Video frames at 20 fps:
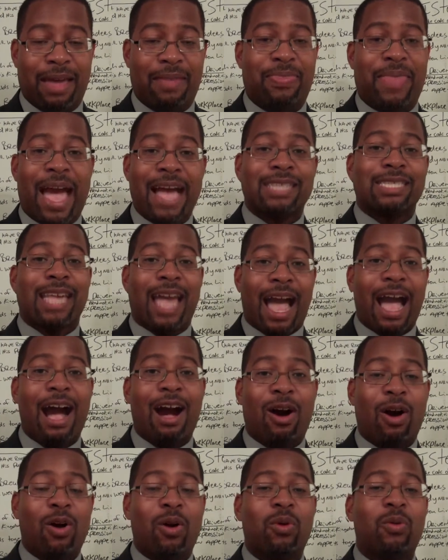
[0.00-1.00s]
And that's
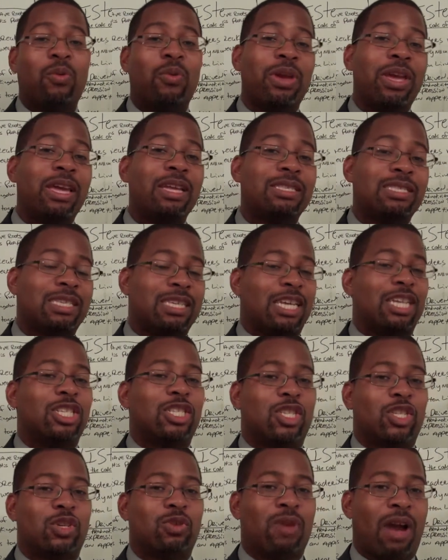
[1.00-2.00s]
how we
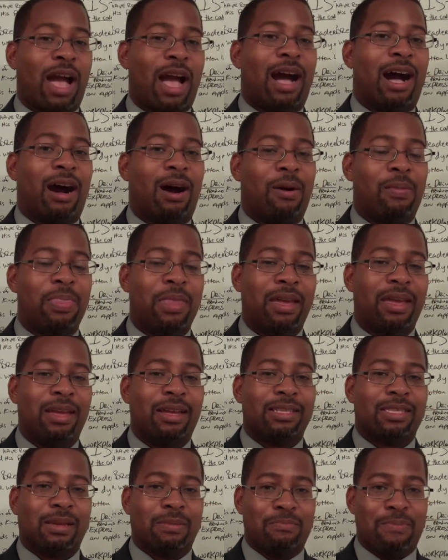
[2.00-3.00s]
teach you how
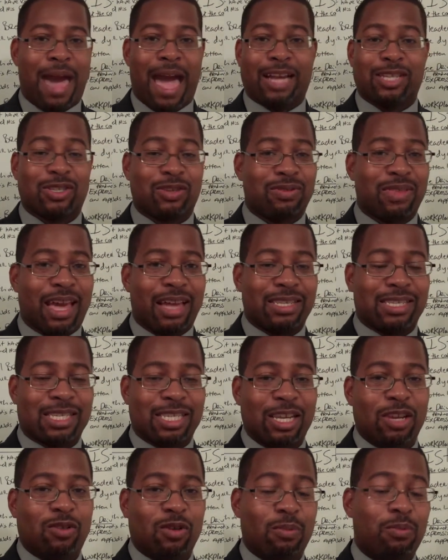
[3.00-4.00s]
to master that
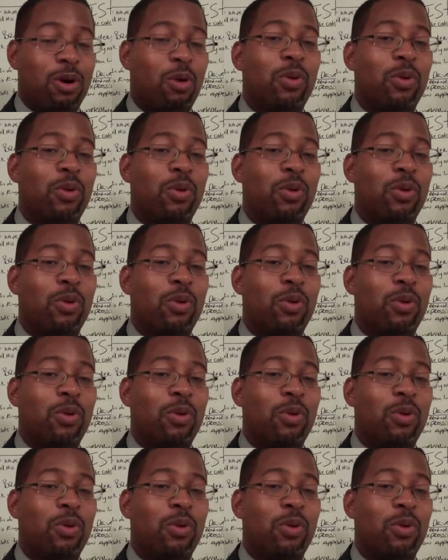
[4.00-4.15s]
secret.